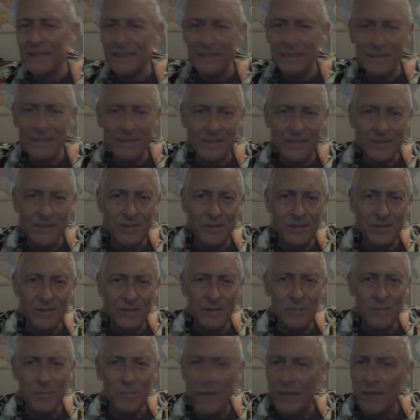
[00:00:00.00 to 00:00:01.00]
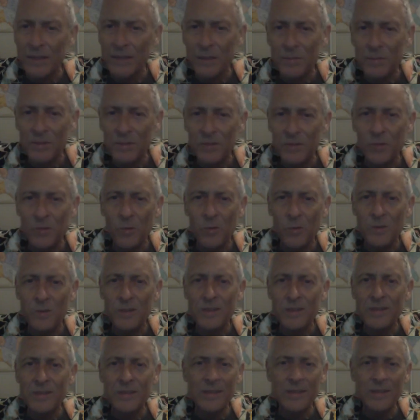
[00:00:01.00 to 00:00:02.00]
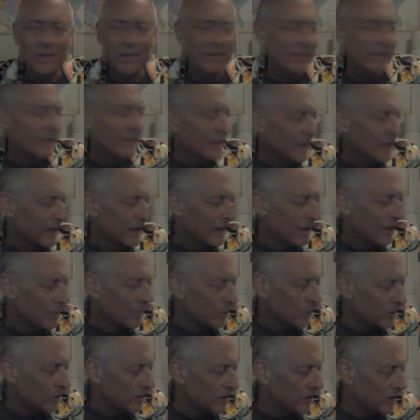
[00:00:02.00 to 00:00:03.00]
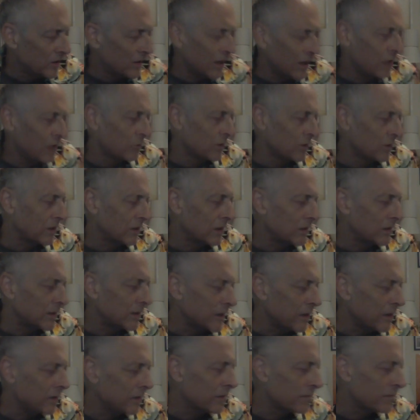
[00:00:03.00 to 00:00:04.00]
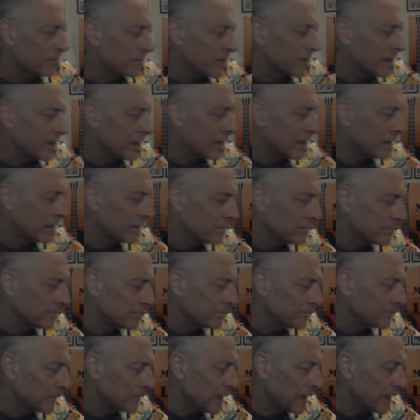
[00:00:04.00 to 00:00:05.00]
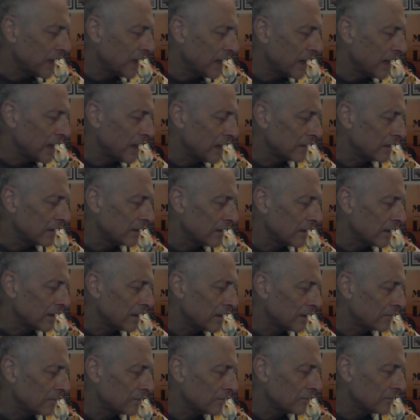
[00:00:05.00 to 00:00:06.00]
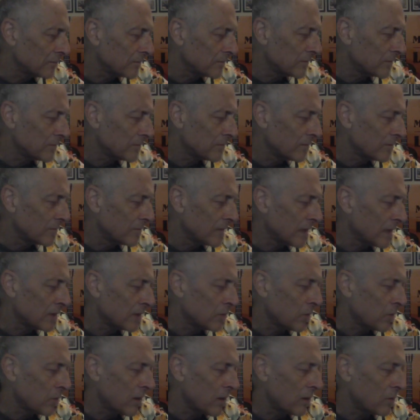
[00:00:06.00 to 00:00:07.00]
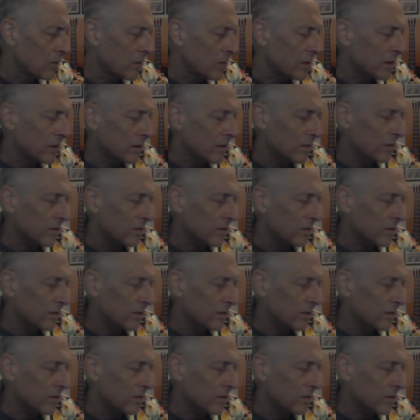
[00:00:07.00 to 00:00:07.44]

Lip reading: He gets to just make up stories, which he's done with the tariff thing, and that's why I want to